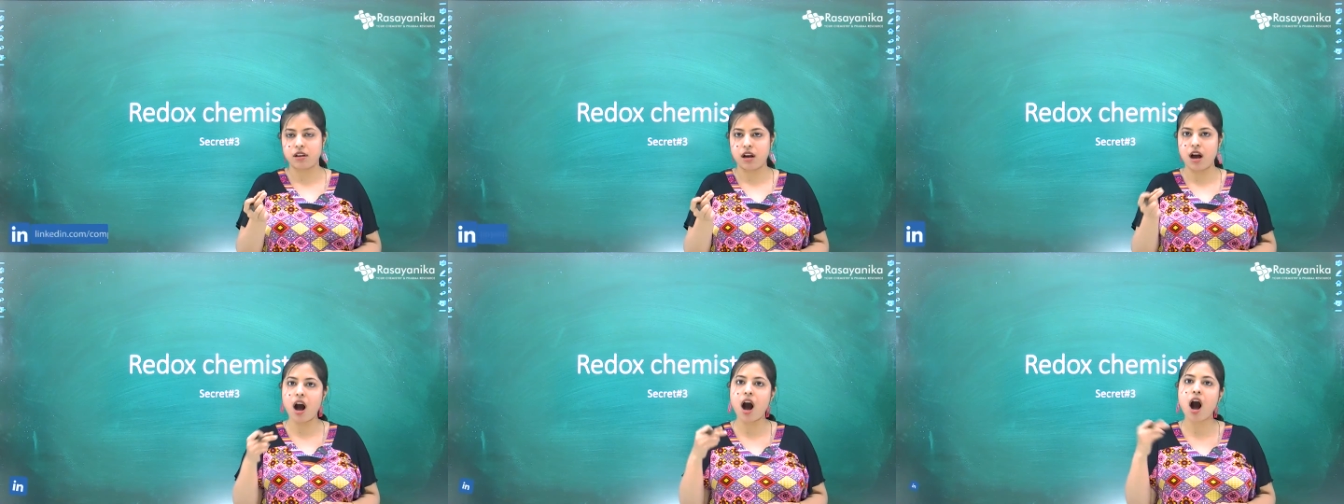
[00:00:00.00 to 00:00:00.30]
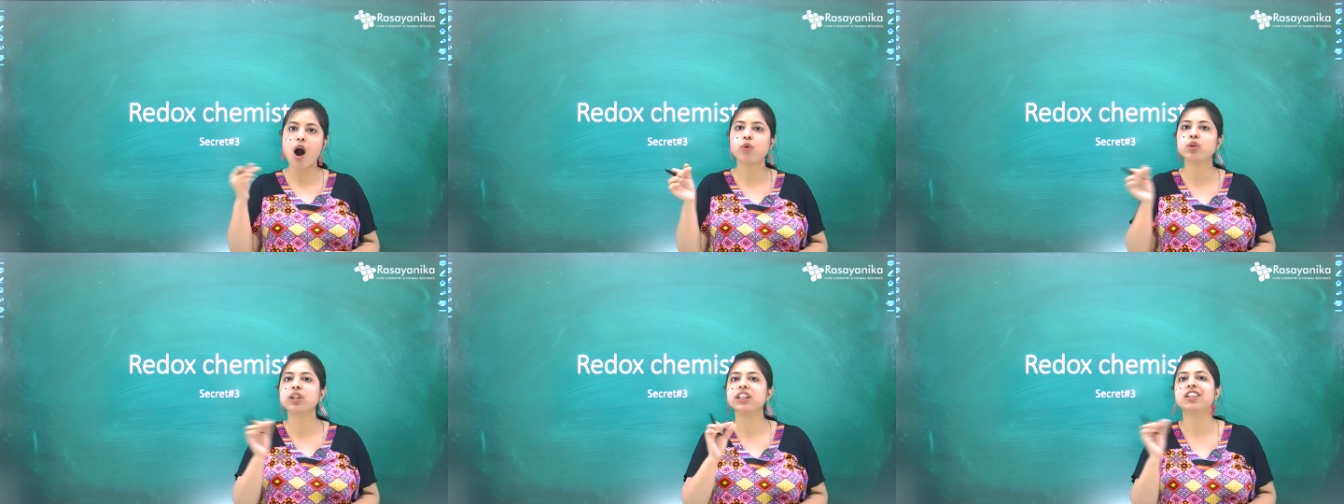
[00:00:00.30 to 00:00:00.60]

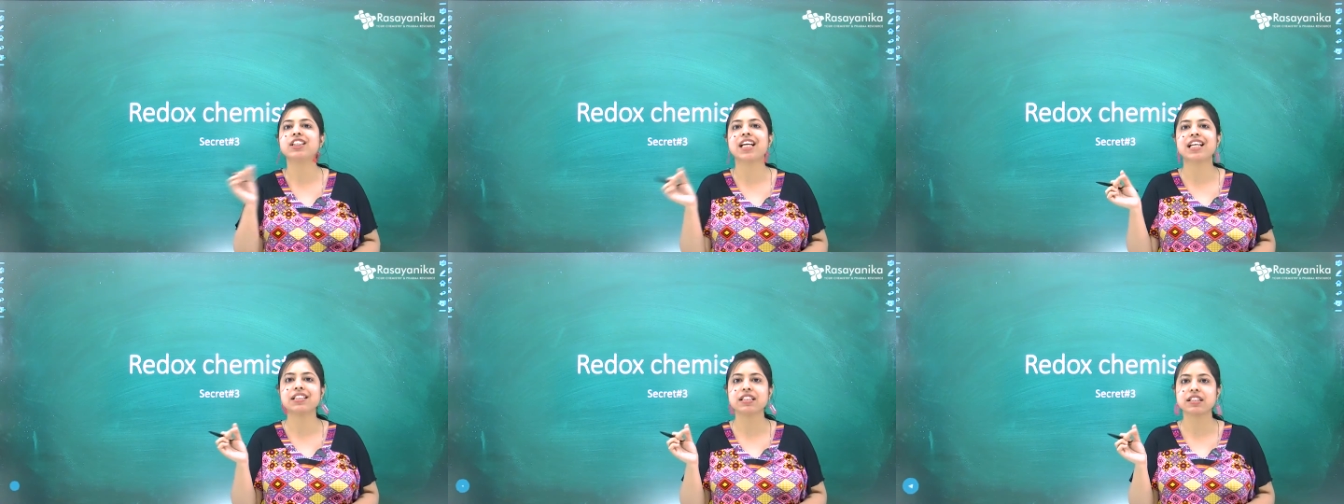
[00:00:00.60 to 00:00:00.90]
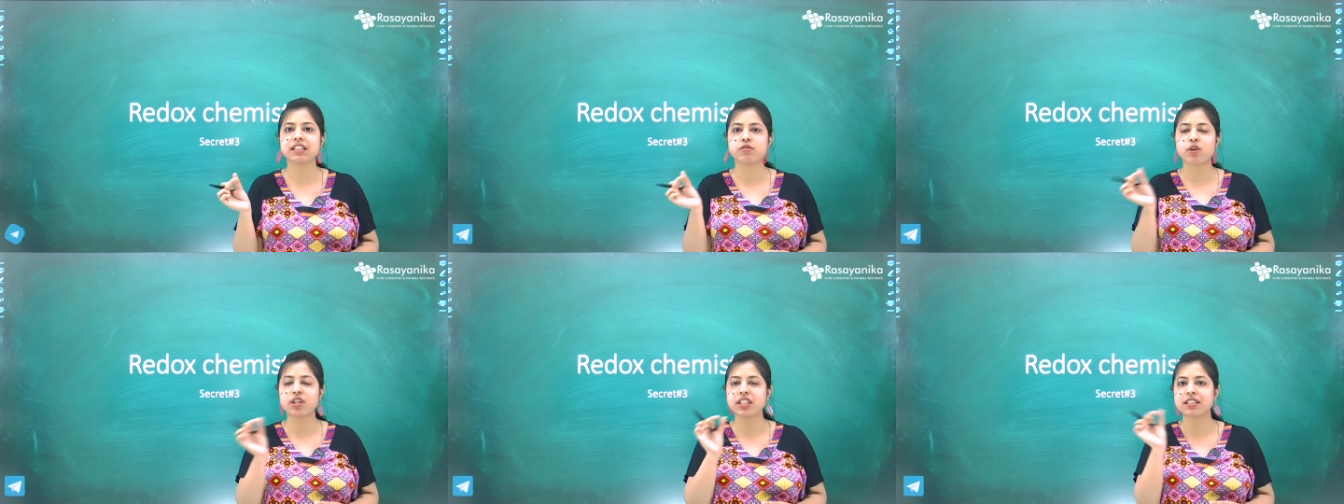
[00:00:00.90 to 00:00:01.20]
how the
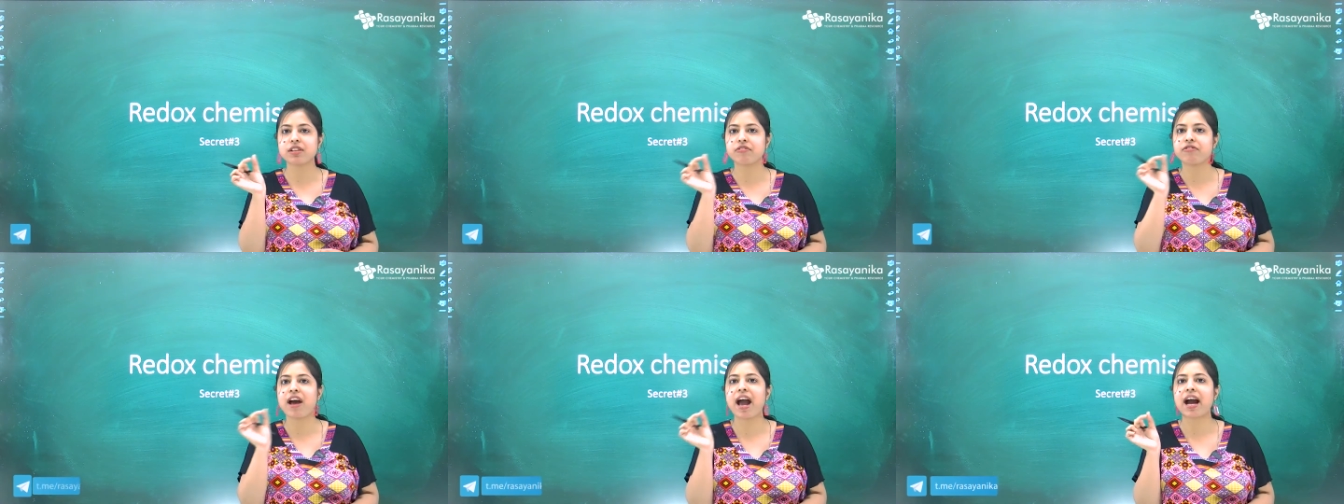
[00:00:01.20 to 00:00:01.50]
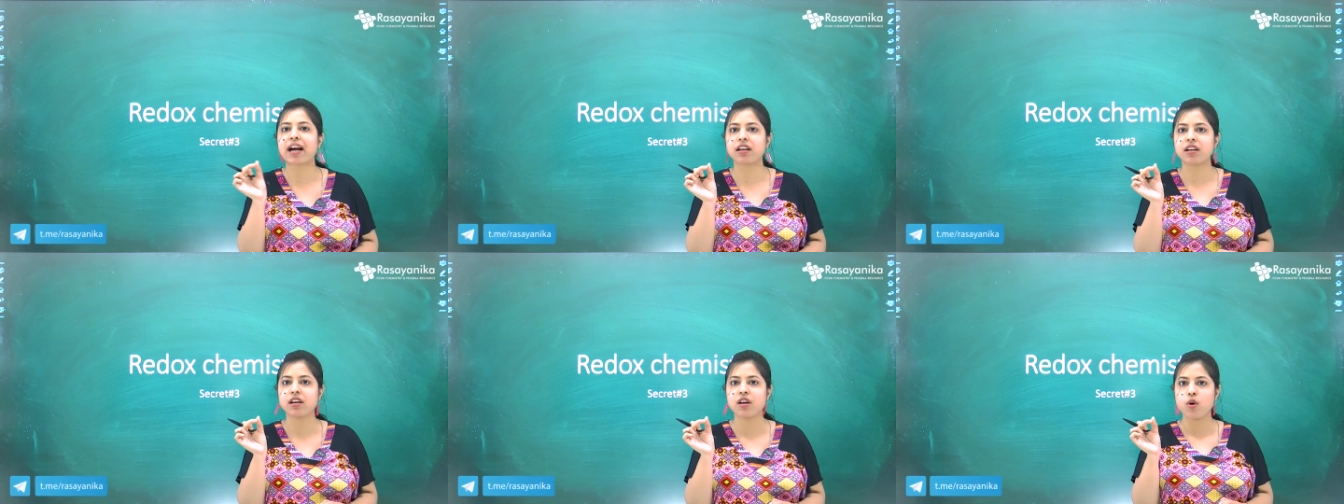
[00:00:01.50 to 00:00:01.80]
changes what is the
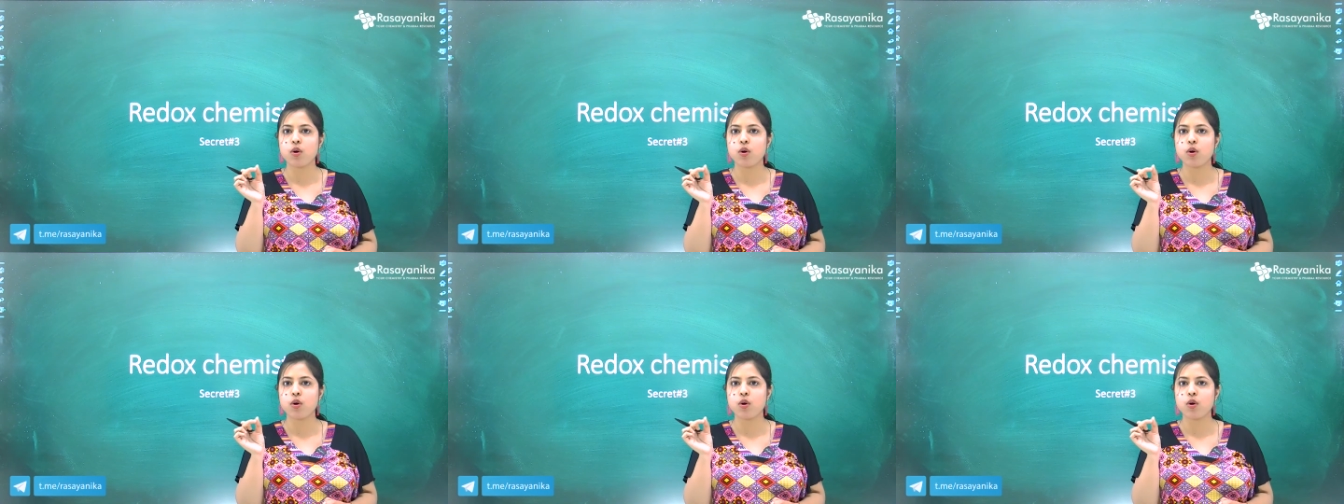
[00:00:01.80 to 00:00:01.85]
fact